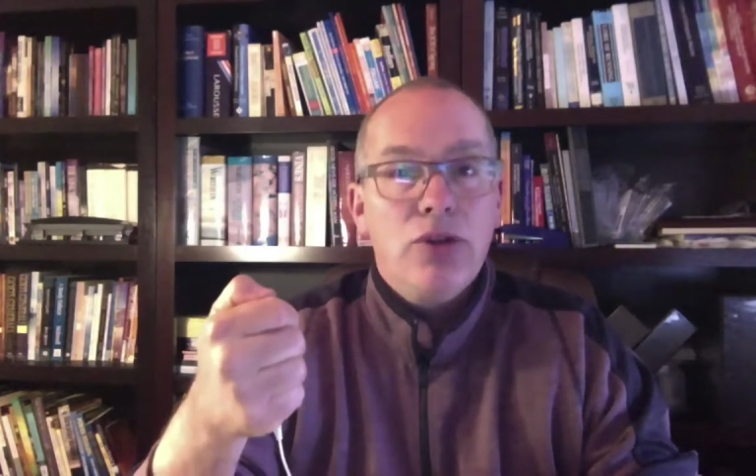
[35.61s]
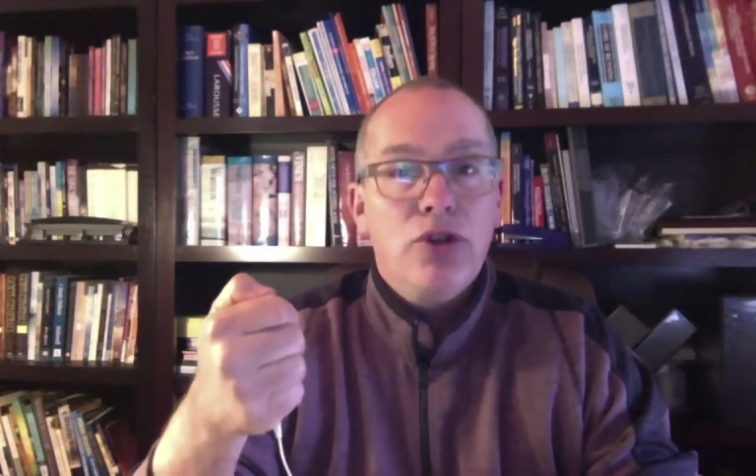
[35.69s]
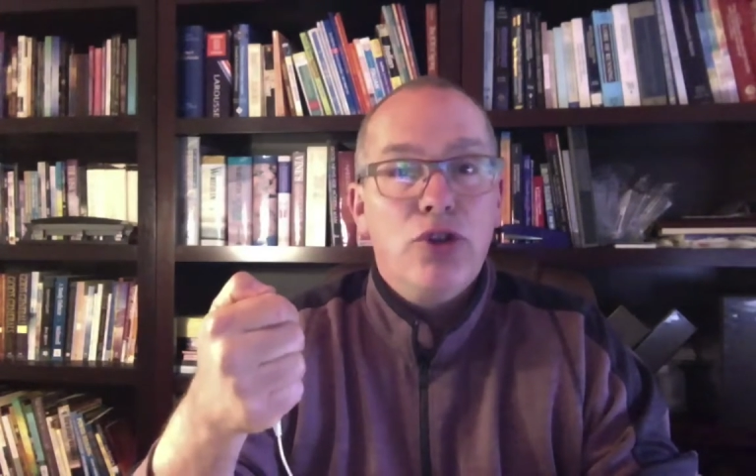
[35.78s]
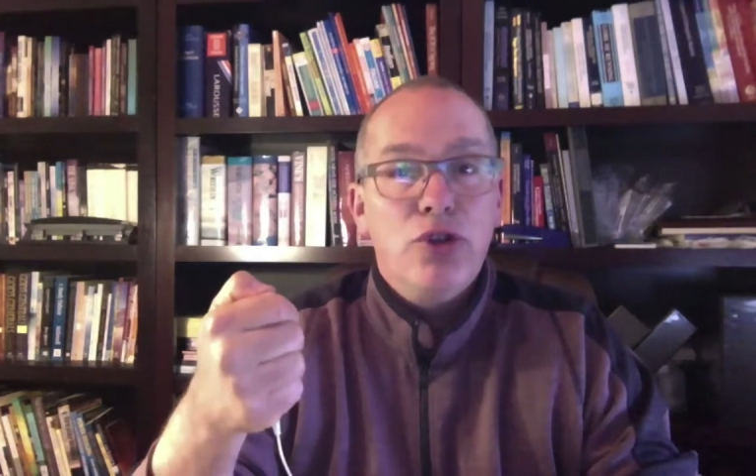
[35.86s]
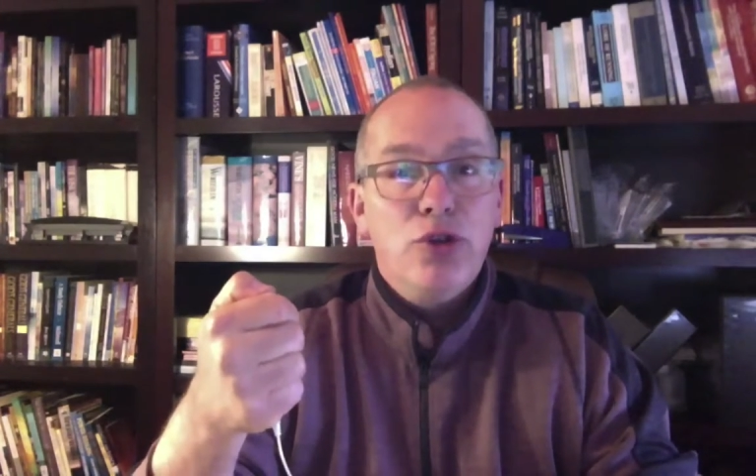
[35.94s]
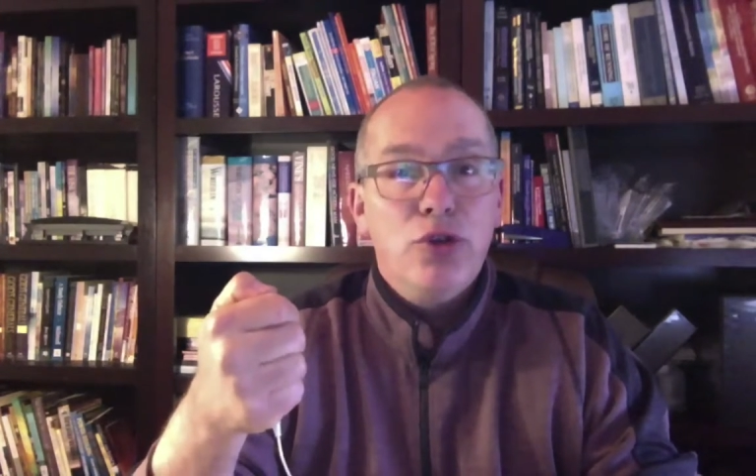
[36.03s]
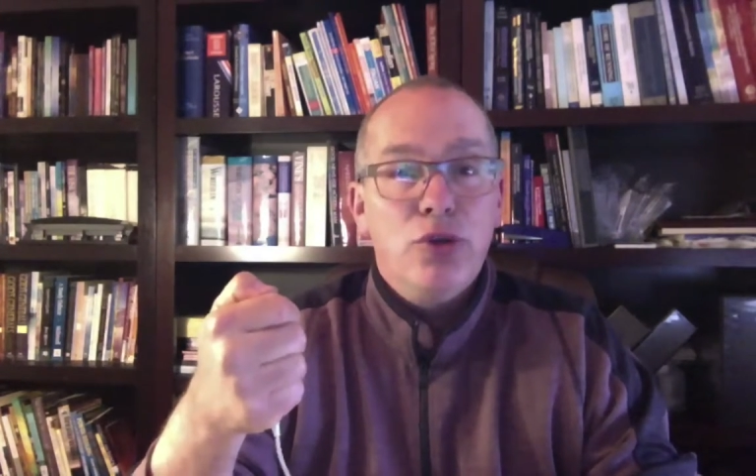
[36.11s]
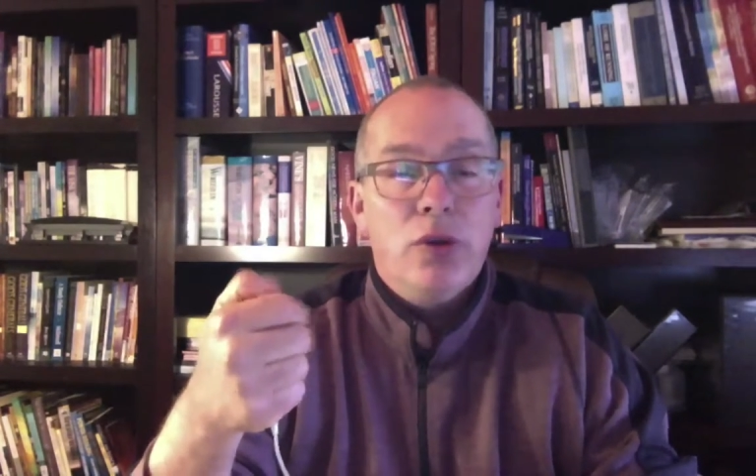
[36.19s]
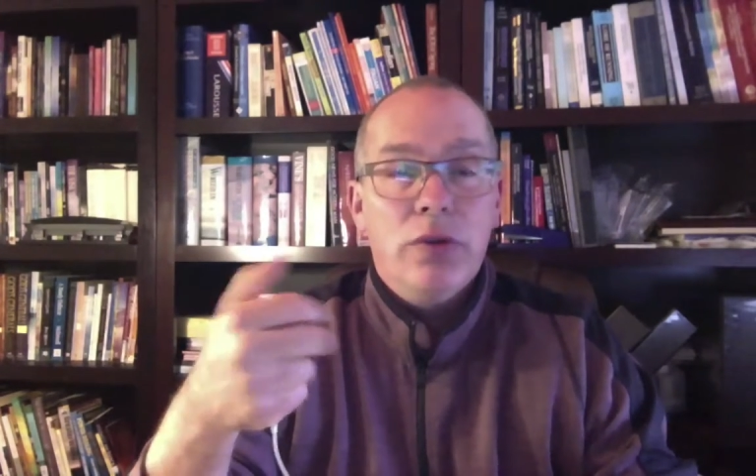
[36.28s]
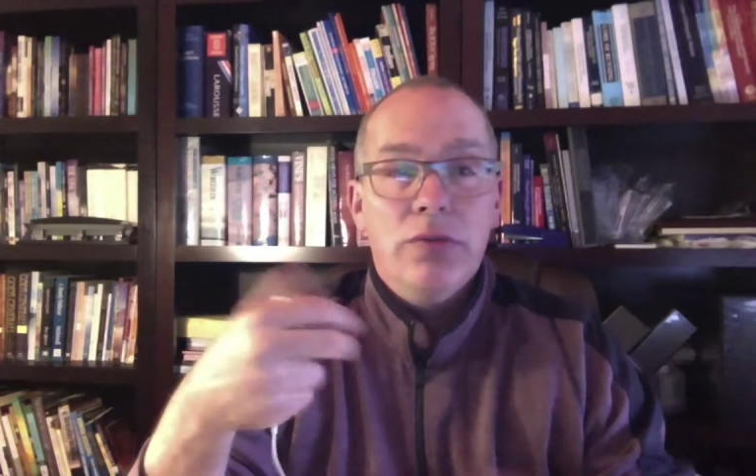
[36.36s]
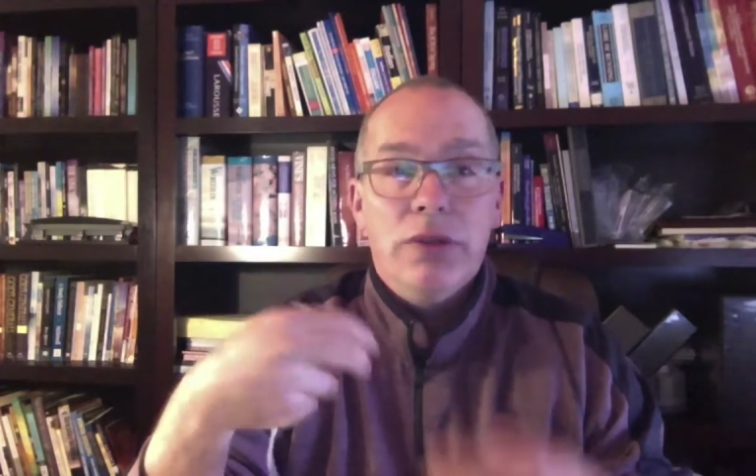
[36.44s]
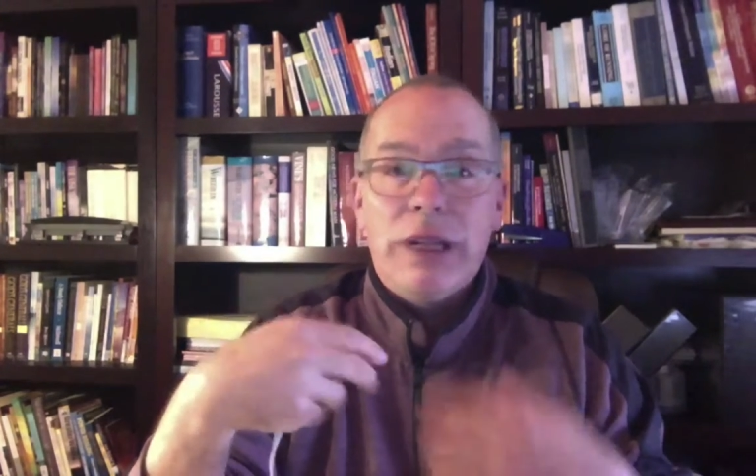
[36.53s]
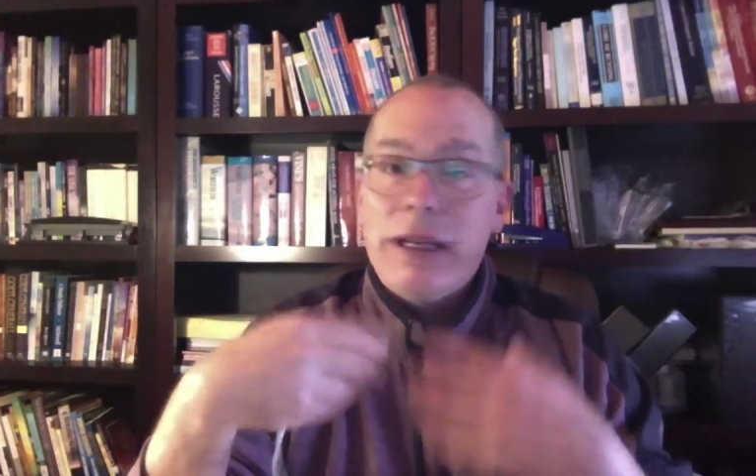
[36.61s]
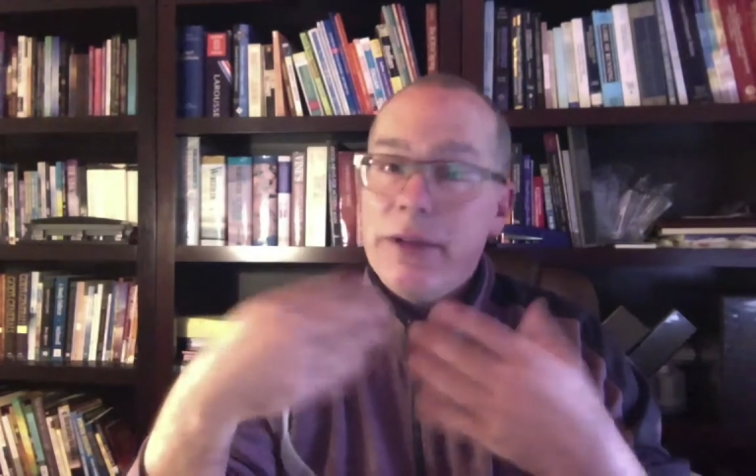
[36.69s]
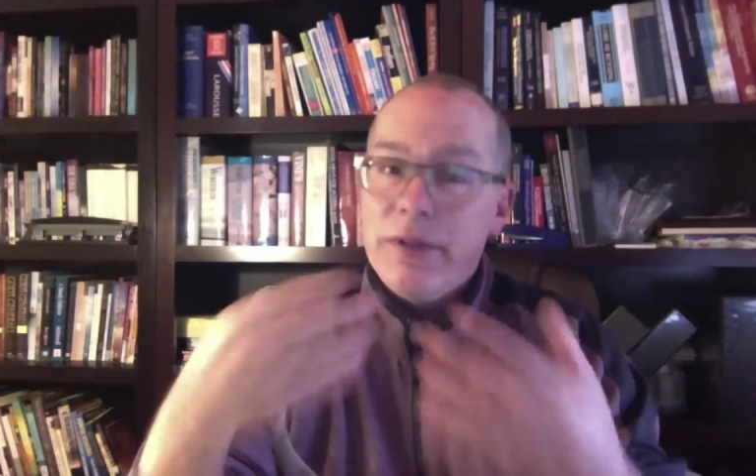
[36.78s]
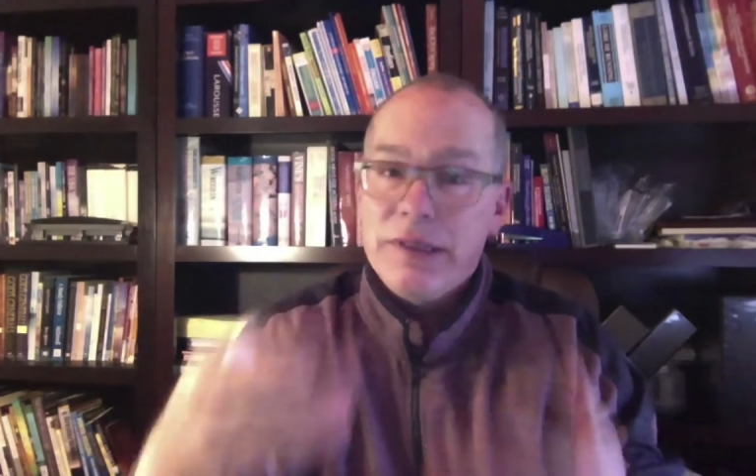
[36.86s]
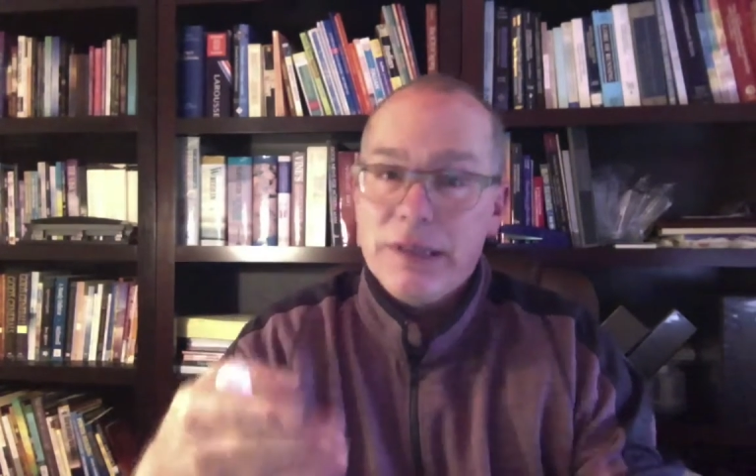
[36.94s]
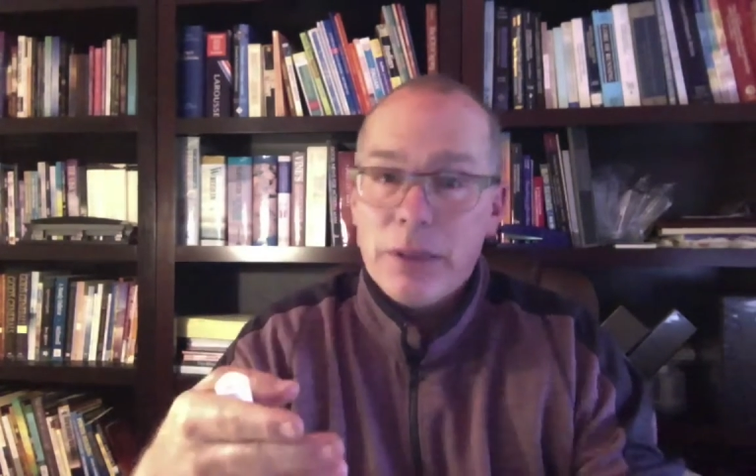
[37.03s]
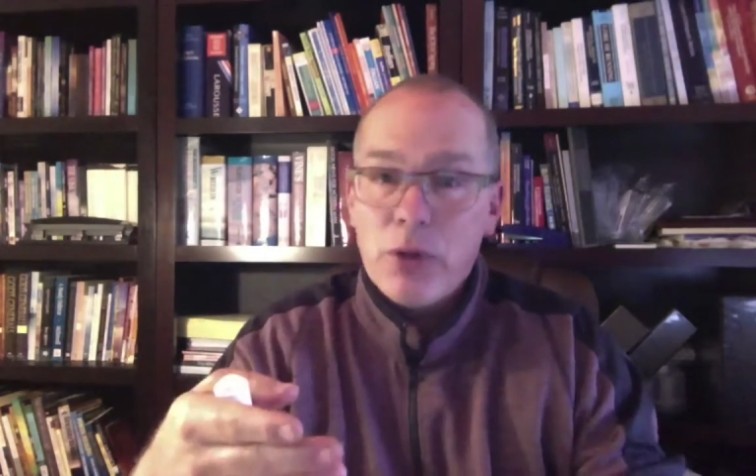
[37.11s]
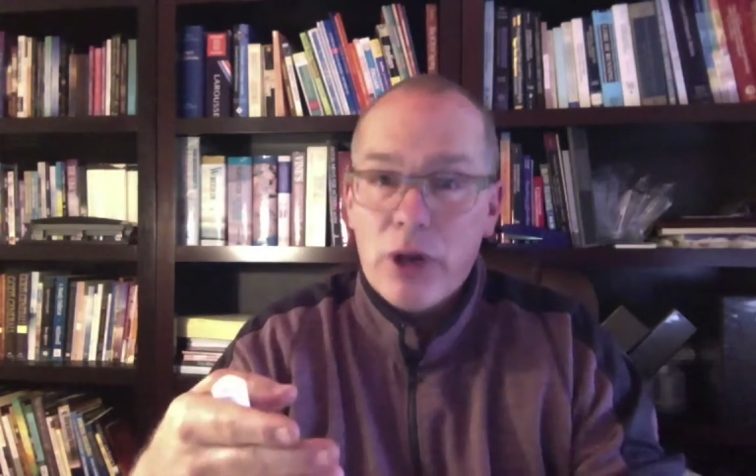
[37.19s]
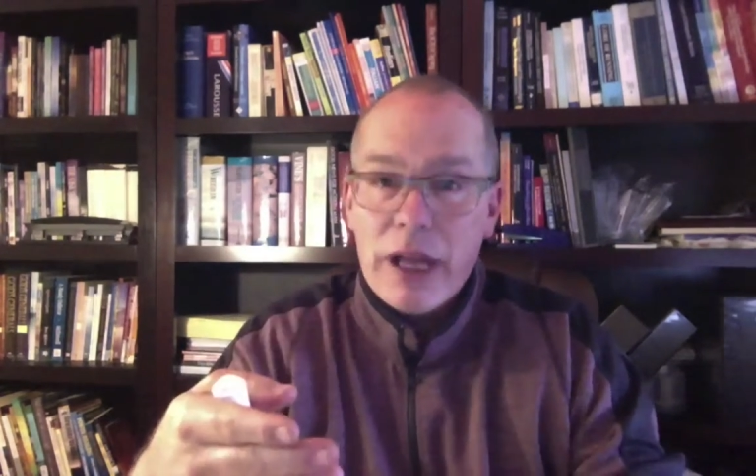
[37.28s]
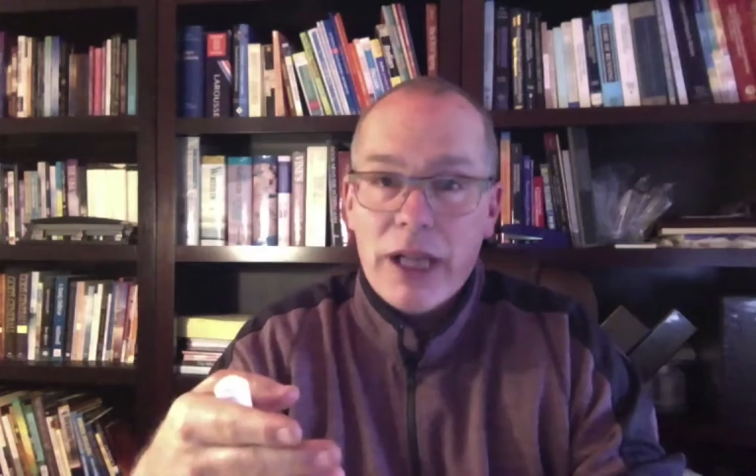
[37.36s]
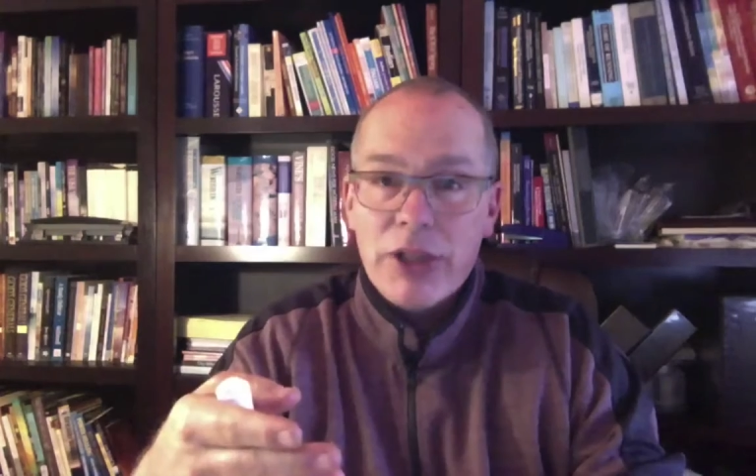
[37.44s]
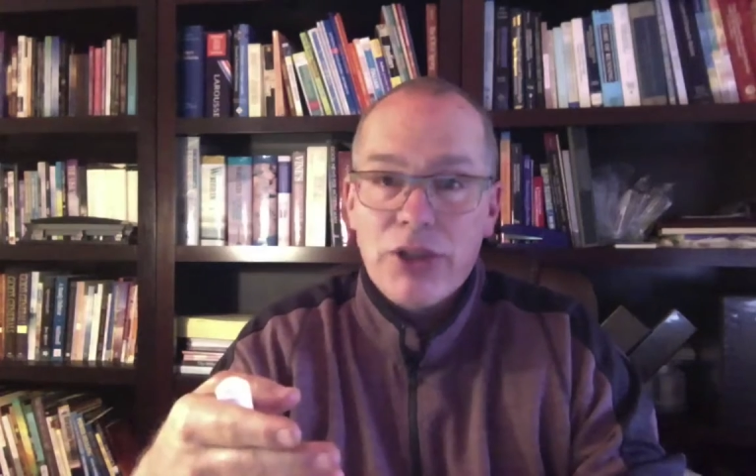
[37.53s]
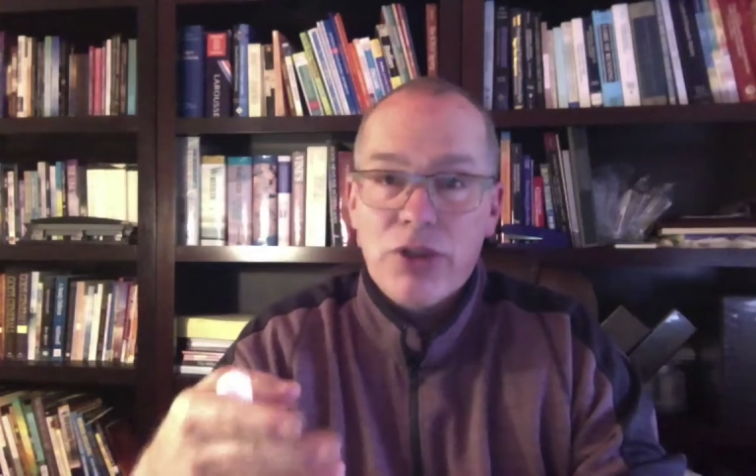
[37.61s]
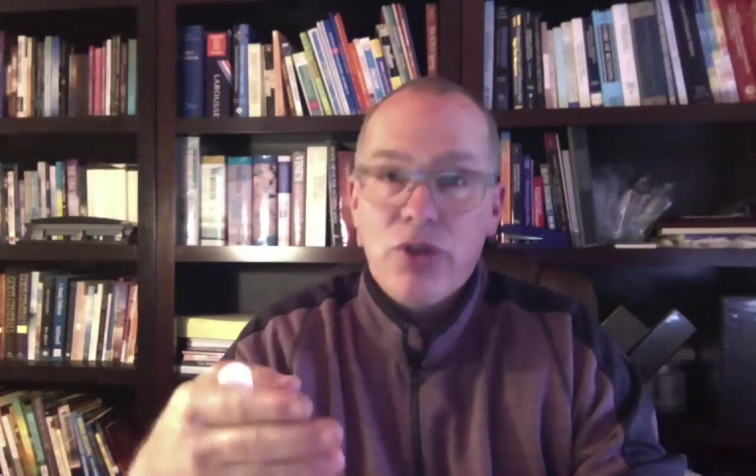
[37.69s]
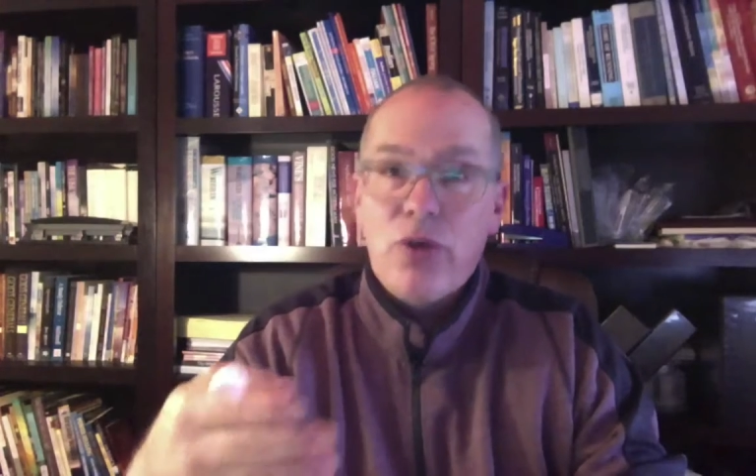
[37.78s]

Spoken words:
to deliver stimulation